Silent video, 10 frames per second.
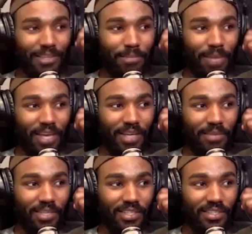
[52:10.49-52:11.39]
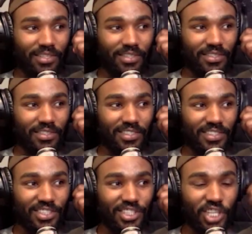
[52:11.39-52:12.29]
the baby.
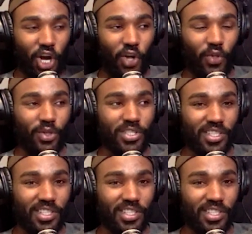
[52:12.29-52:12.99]
Yeah. Just We're gonna those... get a